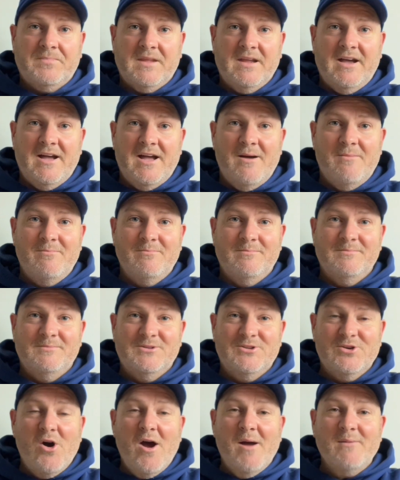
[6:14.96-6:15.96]

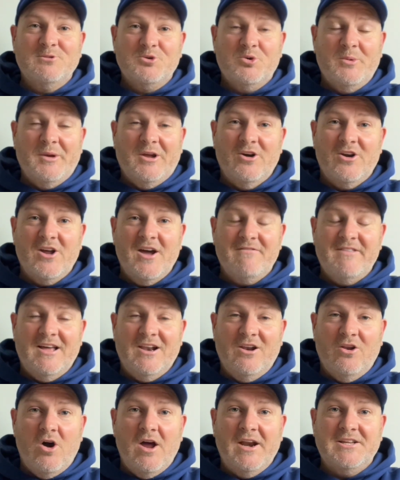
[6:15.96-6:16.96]
times where we got over
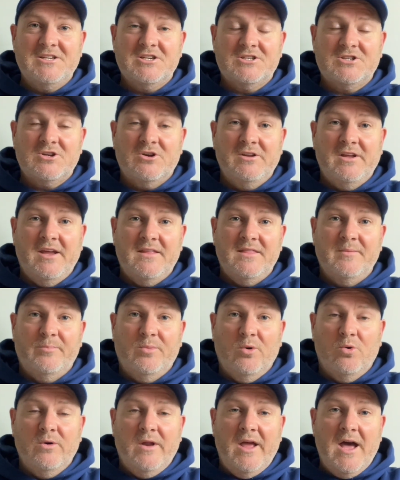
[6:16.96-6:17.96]
that line and just couldn't get the
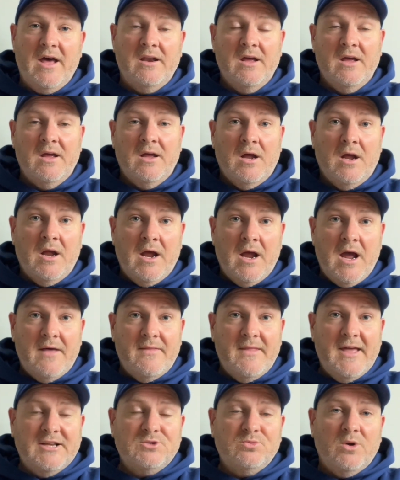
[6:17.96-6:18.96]
ball down.
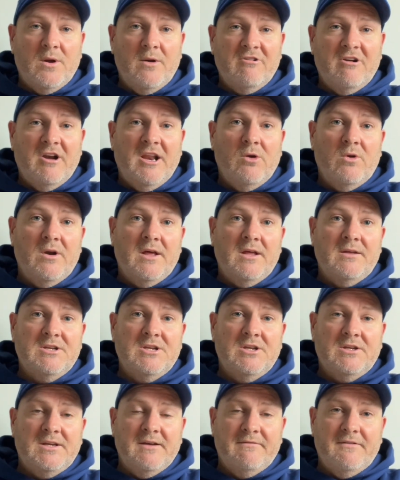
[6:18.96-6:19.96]
And that's where I really want
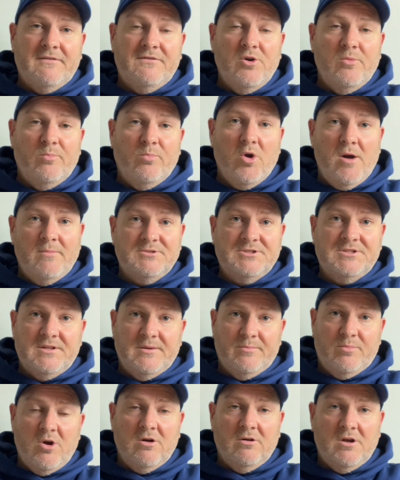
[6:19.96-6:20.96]
to give a few props to the
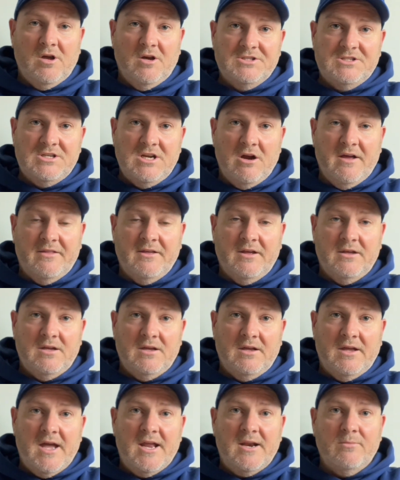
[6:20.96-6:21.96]
Broncos here. I
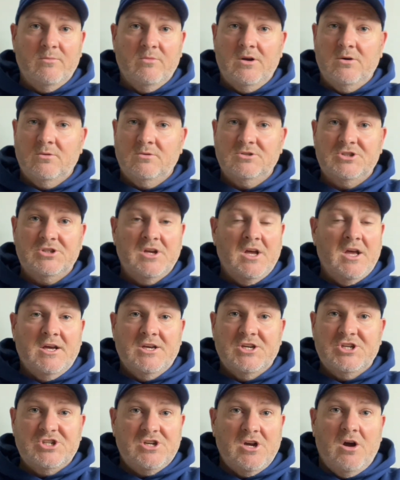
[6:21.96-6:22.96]
think Adam Reynolds
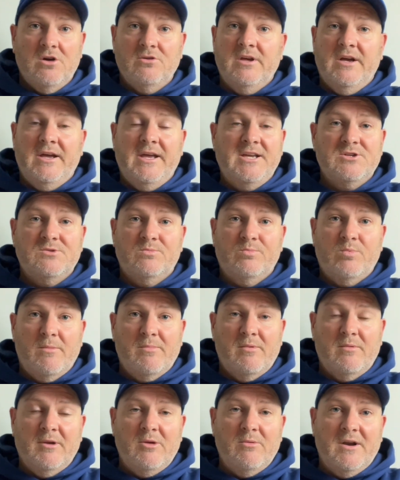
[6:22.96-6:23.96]
showed that he's
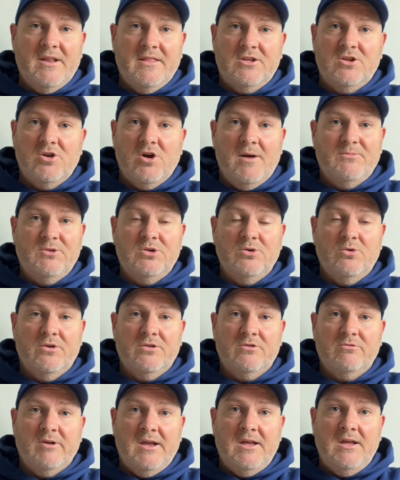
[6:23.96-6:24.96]
probably one of the top two or
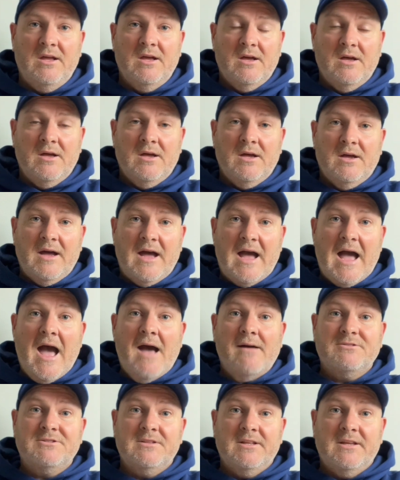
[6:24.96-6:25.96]
three
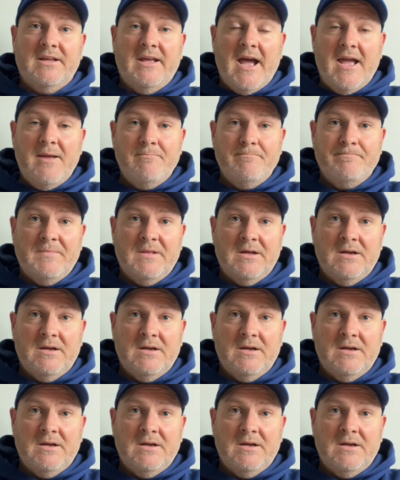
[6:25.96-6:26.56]
halves in the game.